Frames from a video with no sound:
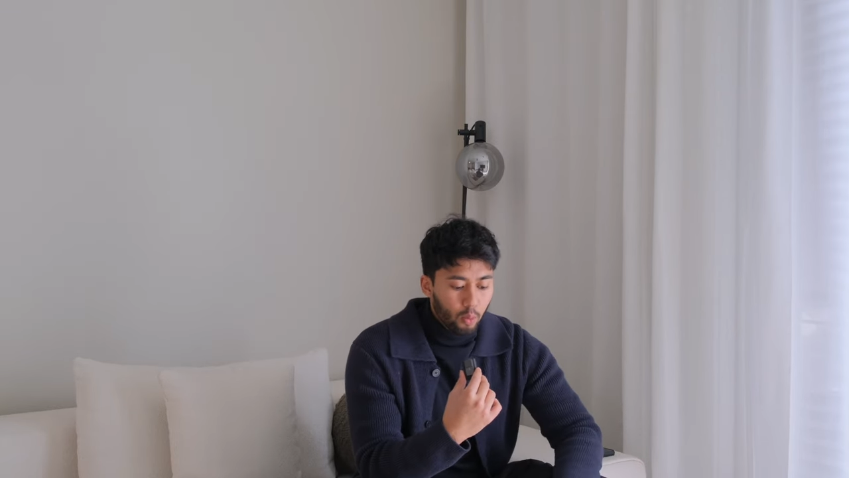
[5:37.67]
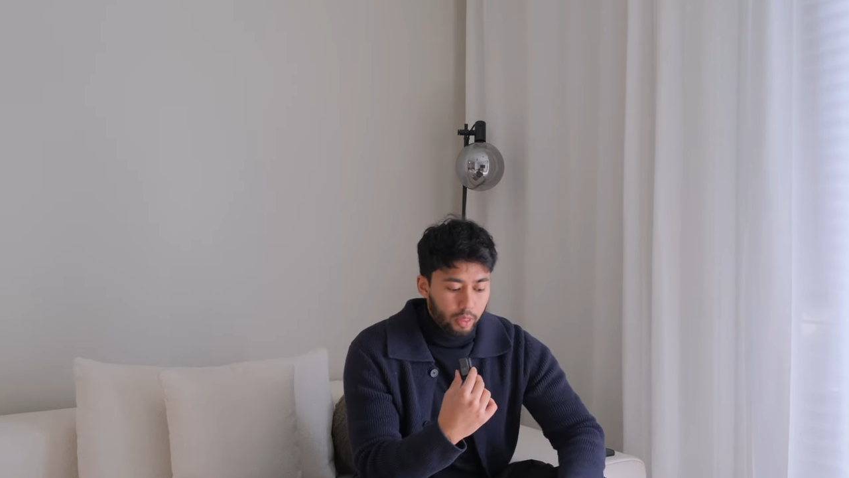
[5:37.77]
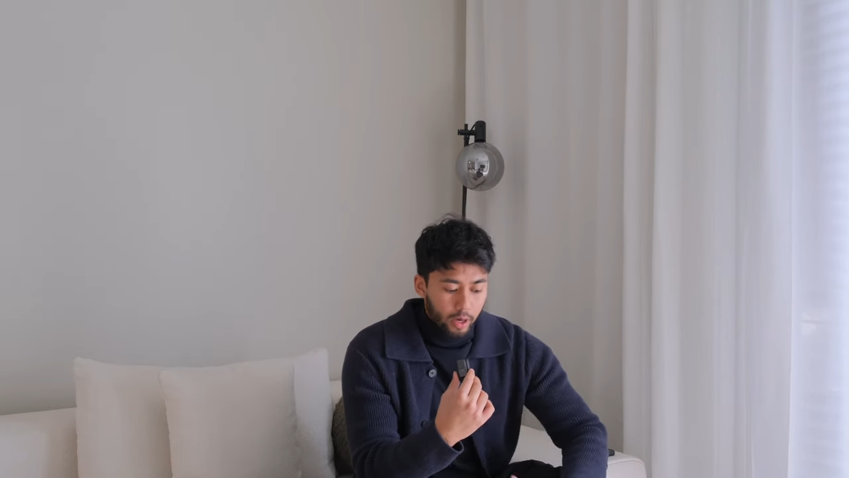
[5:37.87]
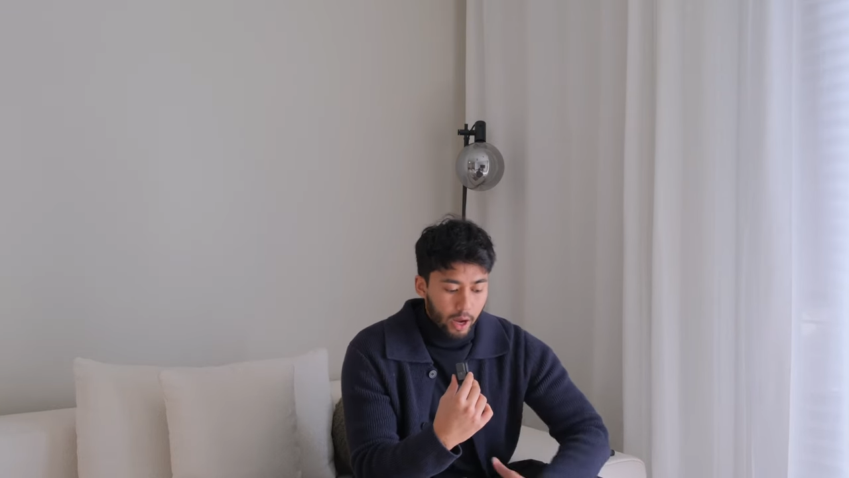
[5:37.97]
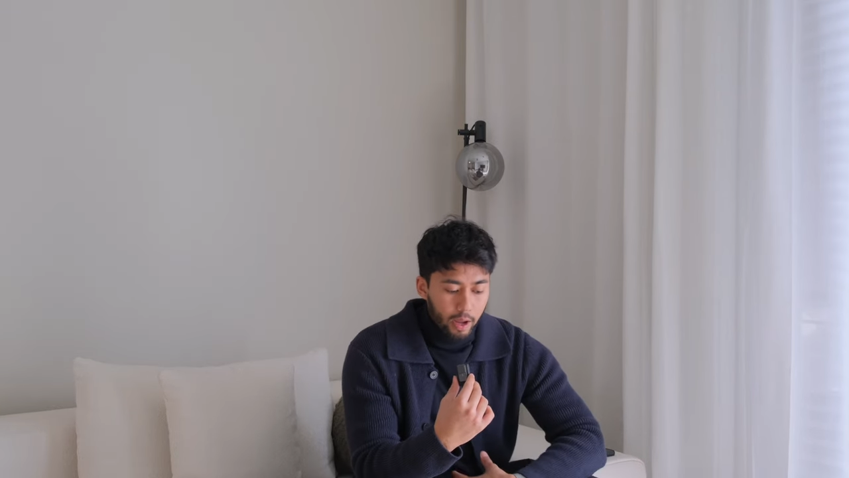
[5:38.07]
one
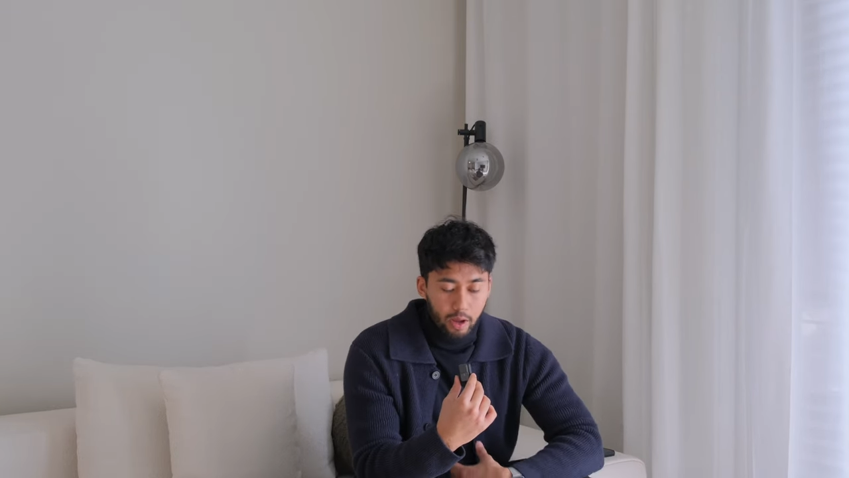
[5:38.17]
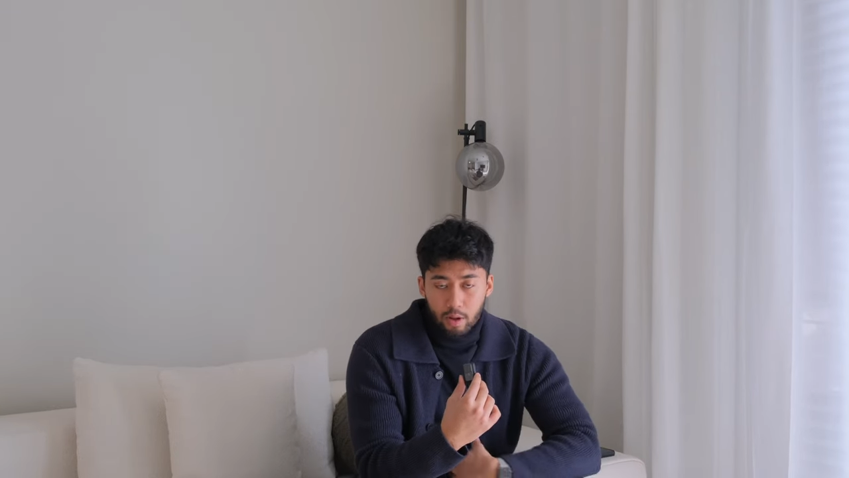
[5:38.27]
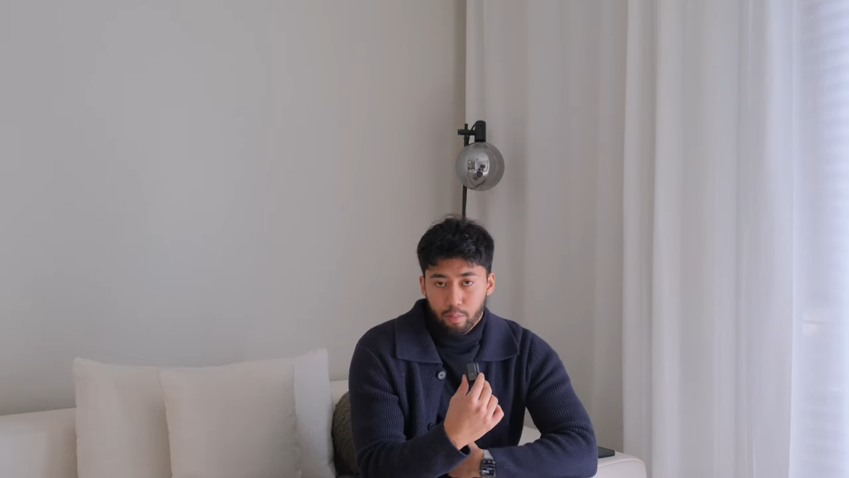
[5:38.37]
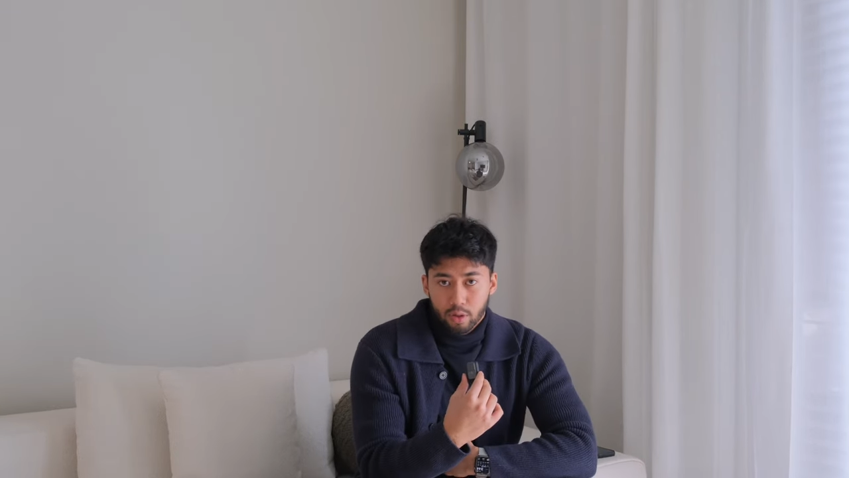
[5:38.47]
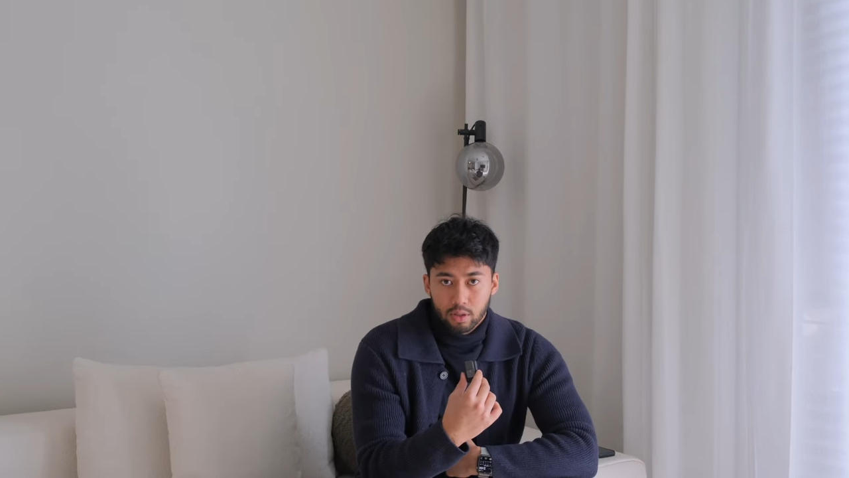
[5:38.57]
that I
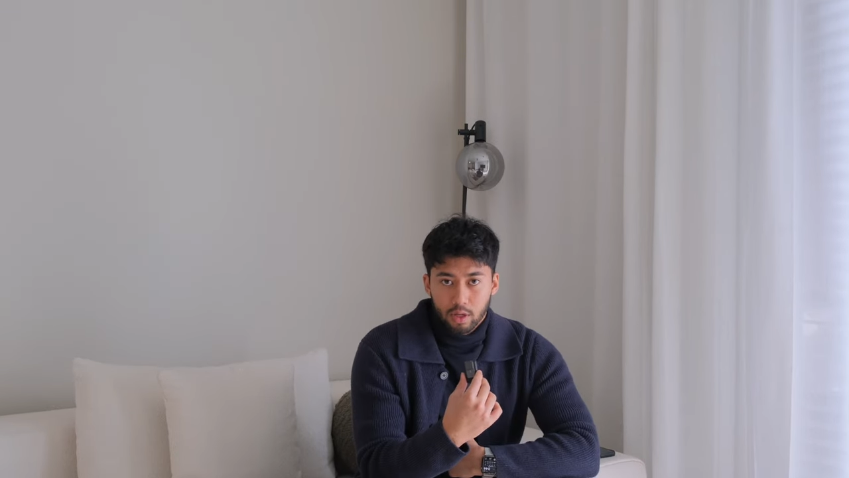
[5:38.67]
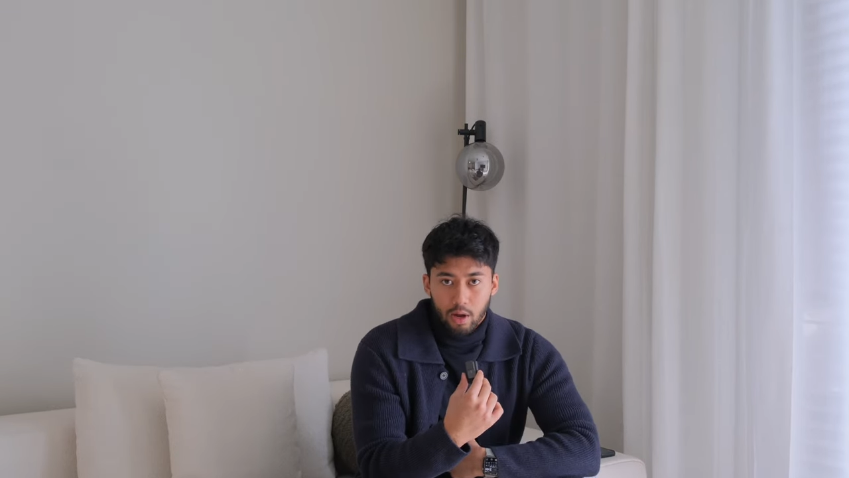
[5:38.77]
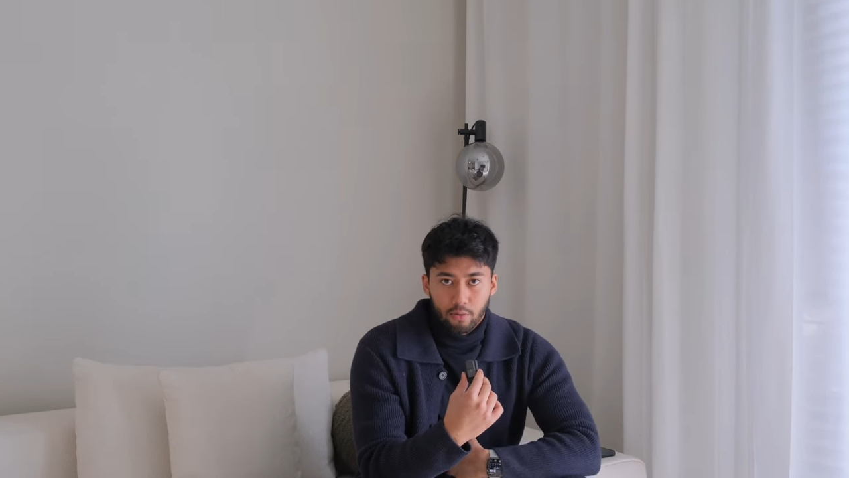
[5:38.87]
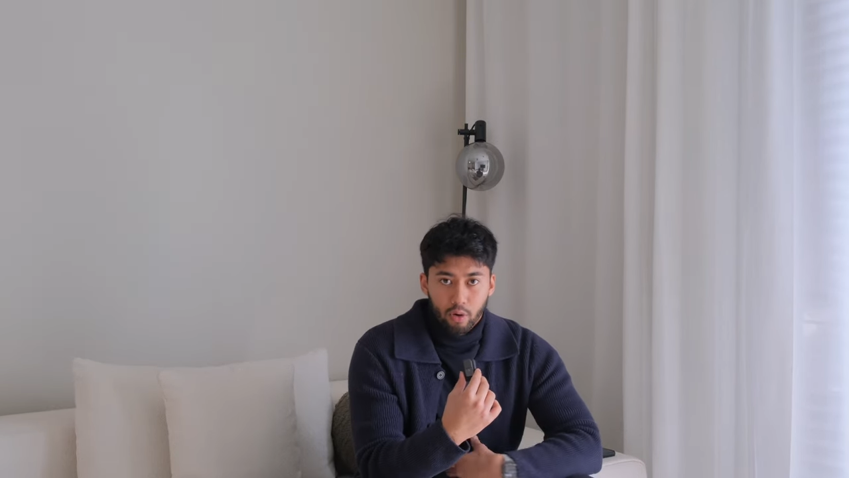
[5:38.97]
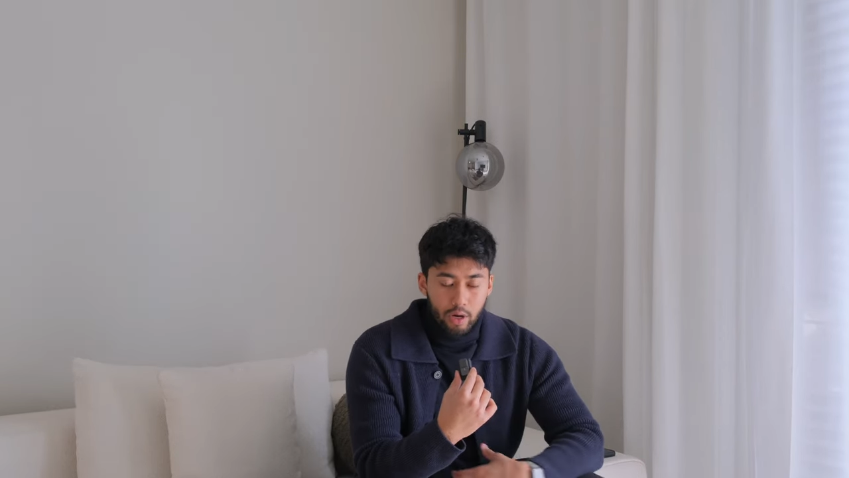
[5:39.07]
personally
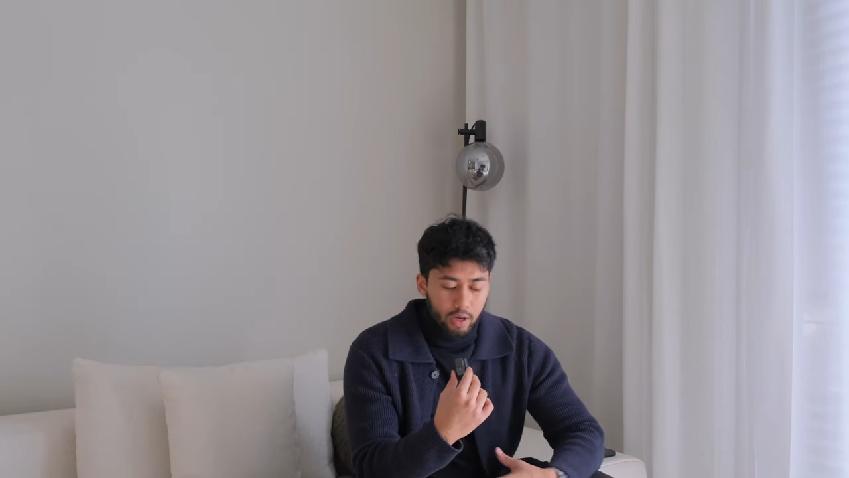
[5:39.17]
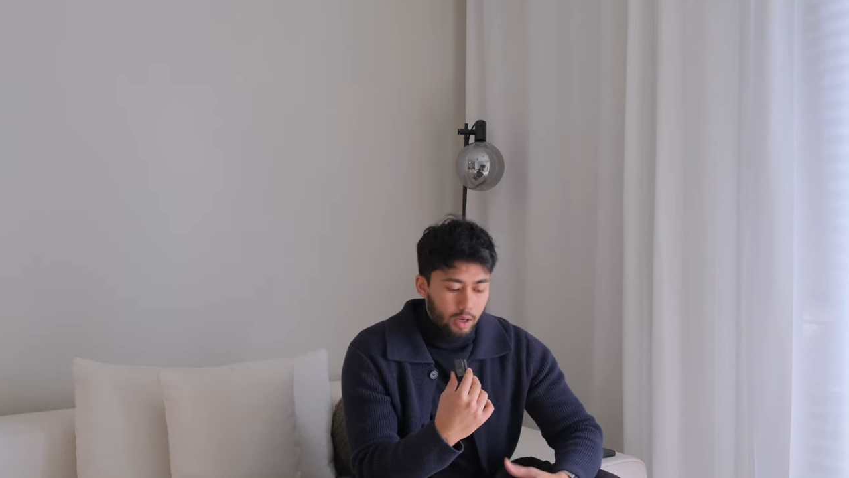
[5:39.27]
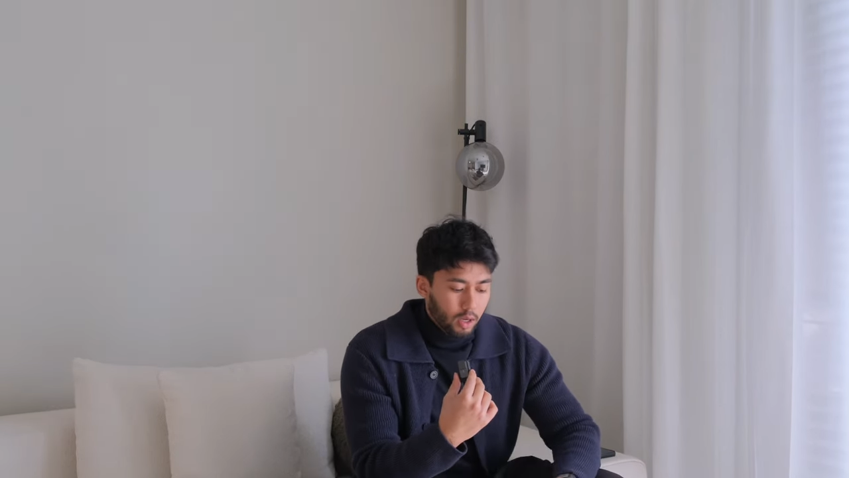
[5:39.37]
have read,